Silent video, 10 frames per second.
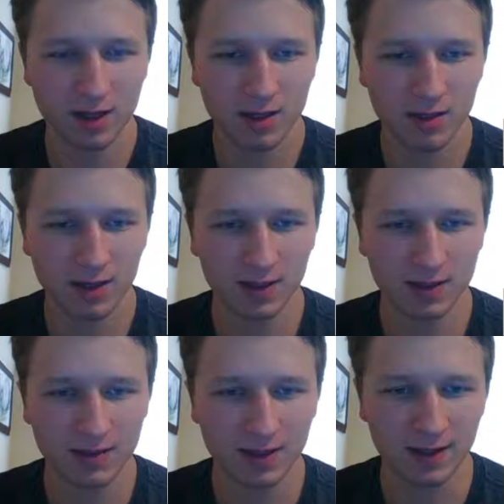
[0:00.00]
things,
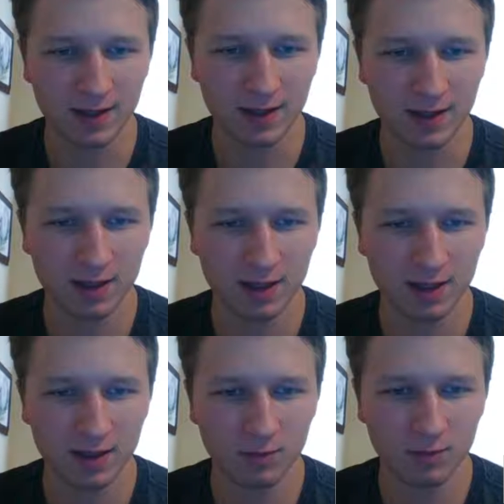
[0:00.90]
and then it
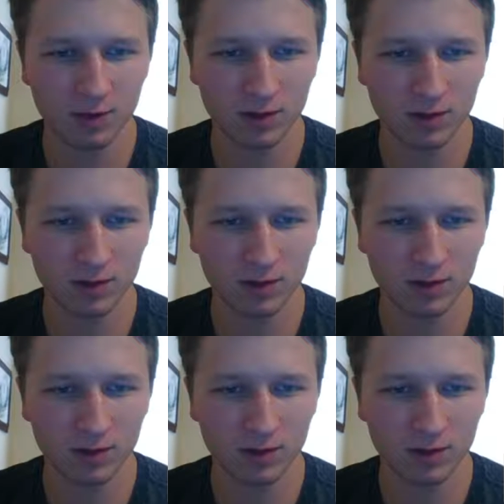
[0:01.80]
wants you